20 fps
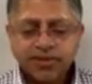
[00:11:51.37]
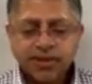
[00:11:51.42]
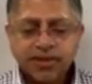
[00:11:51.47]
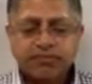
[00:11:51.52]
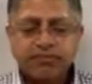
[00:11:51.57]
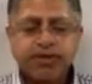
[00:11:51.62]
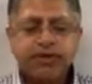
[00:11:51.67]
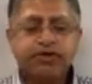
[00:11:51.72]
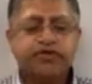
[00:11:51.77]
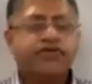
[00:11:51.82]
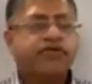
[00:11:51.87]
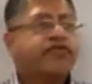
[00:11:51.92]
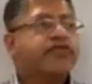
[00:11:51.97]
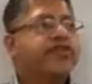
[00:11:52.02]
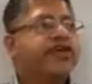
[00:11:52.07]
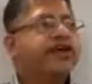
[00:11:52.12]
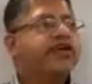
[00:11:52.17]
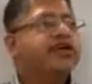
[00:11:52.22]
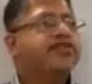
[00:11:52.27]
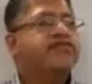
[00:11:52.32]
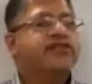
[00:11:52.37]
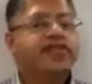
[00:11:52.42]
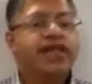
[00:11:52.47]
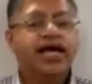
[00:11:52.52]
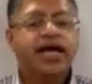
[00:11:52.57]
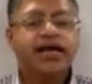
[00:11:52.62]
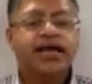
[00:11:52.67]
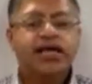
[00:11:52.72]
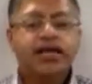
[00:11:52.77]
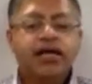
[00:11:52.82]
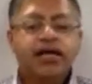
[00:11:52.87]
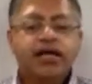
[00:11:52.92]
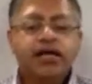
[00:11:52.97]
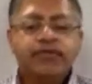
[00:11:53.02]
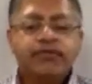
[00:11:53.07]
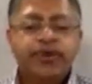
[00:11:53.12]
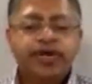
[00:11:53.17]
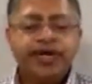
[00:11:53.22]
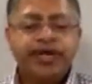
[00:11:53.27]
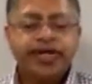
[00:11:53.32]
Beautiful. Thank you for that
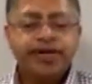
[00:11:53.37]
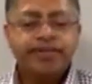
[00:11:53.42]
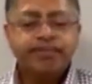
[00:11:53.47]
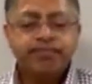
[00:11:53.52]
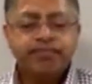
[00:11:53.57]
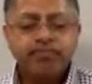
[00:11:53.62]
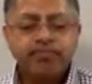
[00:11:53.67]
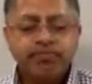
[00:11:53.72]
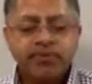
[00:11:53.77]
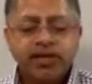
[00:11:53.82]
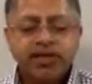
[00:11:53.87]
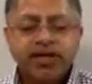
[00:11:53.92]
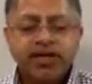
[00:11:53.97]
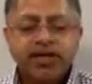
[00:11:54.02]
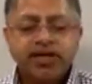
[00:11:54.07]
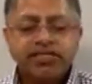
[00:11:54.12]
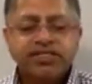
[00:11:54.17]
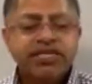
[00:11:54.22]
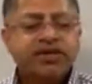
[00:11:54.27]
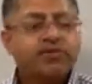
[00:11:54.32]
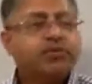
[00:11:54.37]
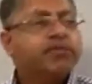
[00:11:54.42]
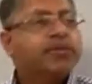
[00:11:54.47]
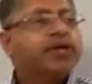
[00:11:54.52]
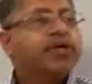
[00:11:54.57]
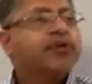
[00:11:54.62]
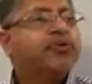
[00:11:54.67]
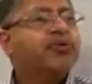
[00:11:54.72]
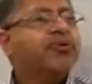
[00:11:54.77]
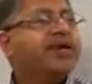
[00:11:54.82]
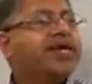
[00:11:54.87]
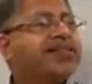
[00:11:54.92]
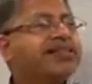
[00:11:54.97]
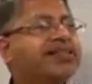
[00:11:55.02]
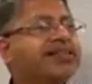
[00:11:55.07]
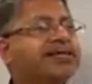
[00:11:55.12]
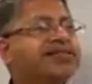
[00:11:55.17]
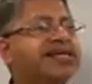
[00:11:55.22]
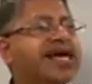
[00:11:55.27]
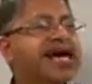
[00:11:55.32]
reading. See, when you read
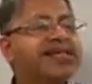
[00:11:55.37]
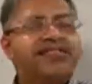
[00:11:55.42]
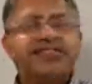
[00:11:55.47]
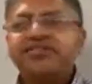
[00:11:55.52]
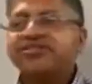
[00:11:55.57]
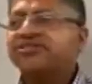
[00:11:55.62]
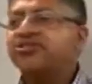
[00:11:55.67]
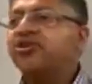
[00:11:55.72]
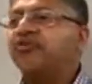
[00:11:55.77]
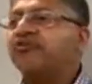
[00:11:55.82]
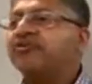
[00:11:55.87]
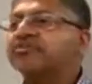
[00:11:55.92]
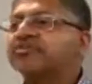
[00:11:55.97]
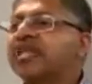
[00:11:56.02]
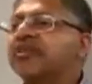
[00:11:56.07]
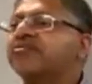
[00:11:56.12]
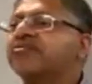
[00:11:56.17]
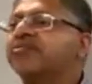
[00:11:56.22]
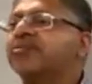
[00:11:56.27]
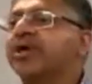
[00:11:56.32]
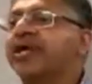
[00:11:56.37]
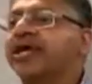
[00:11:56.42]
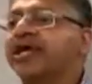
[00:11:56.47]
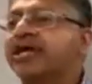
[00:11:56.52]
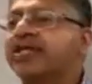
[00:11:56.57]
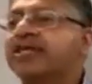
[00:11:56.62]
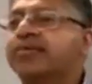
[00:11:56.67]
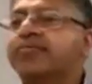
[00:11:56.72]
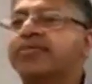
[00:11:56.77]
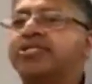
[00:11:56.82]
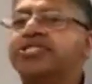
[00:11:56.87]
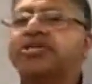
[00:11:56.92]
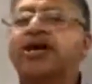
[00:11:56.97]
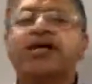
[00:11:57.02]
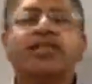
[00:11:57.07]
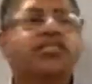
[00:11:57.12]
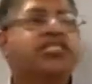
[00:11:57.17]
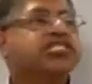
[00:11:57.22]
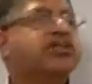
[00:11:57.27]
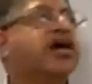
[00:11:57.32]
this at the surface level reading,
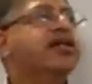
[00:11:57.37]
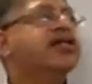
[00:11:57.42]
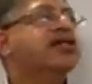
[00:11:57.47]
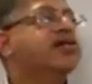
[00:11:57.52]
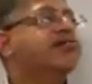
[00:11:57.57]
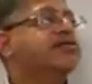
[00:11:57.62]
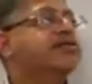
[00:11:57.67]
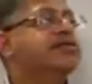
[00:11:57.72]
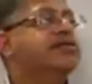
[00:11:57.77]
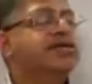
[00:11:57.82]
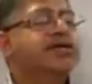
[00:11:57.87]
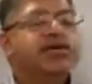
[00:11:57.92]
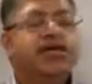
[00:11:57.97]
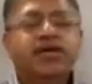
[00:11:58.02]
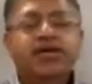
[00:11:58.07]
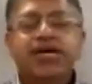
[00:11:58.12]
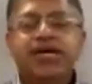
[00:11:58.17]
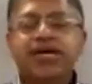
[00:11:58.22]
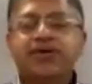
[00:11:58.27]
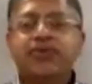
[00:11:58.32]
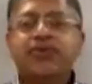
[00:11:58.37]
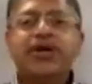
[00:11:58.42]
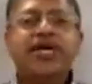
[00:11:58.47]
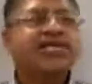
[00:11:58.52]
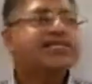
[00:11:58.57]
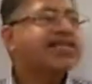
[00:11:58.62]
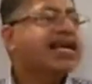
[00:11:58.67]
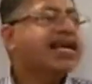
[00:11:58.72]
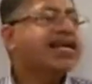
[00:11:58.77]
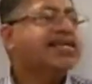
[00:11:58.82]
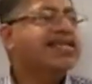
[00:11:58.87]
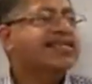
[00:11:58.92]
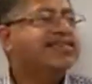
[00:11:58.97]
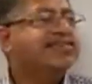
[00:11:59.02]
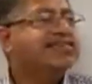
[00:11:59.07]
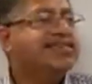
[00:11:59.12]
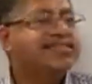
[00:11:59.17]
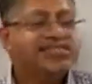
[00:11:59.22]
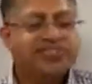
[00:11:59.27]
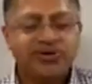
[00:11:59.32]
the shot level, it reads like a
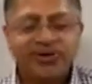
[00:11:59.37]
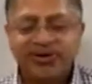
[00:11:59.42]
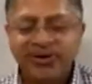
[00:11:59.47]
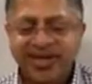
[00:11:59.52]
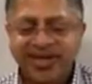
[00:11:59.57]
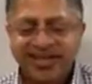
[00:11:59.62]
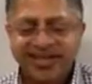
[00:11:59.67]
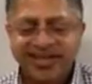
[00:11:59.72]
Disney story.